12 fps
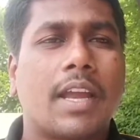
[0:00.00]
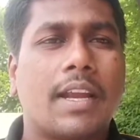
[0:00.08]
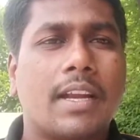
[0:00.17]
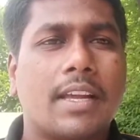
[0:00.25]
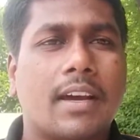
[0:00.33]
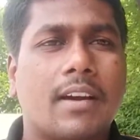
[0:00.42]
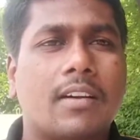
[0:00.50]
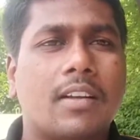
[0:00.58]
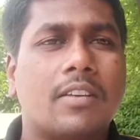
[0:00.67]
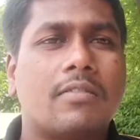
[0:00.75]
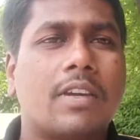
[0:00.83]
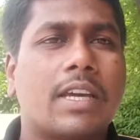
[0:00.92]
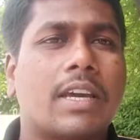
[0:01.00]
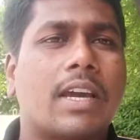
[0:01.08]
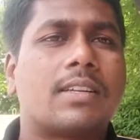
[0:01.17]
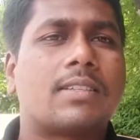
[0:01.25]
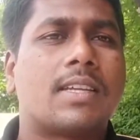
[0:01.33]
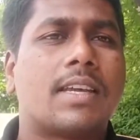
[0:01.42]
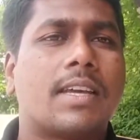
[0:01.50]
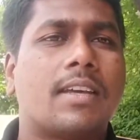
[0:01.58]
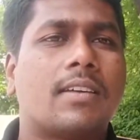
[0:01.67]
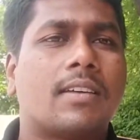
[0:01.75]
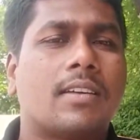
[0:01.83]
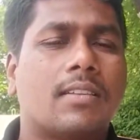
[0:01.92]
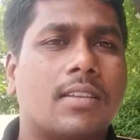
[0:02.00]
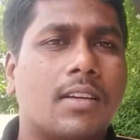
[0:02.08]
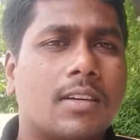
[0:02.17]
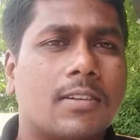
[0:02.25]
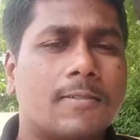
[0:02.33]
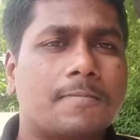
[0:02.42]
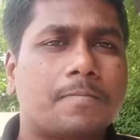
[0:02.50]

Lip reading: India we can see the